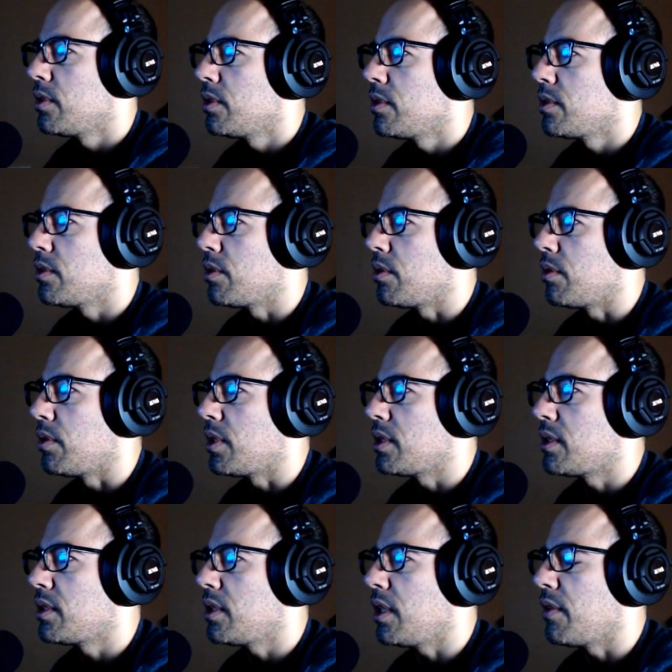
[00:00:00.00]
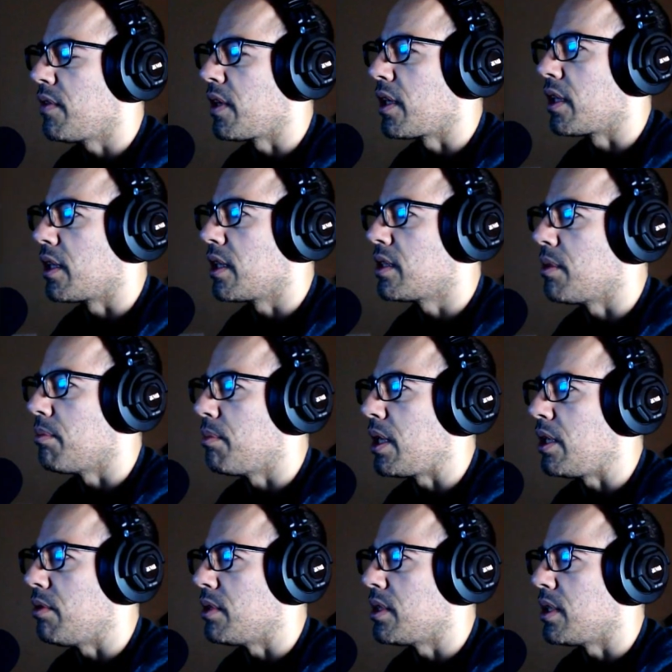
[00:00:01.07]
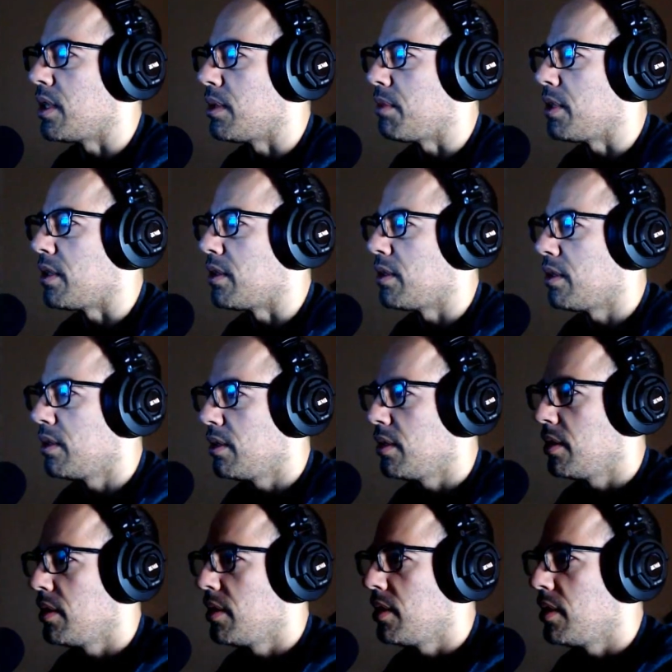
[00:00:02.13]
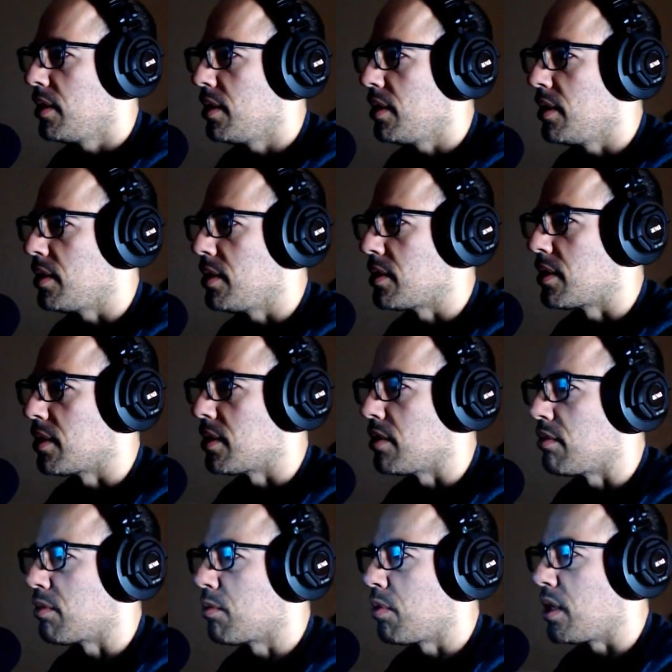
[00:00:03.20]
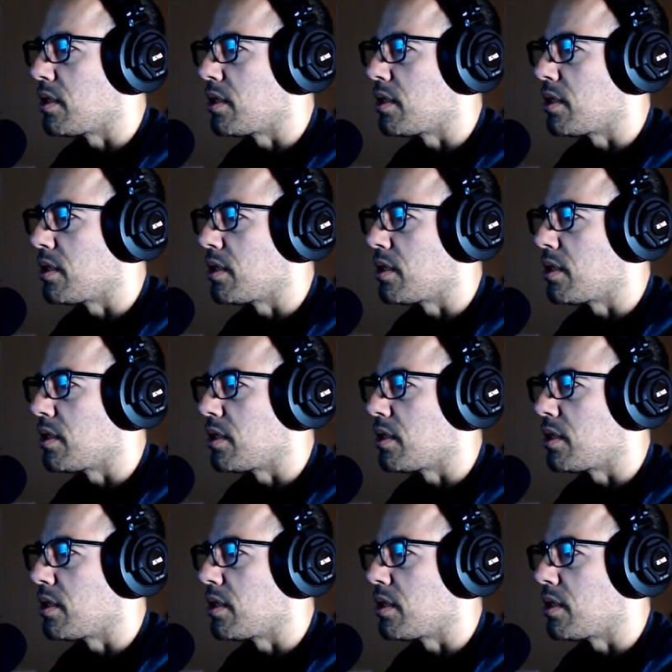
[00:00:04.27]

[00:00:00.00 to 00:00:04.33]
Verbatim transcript: let's see if I can get to the menu in time here. This is going to require some...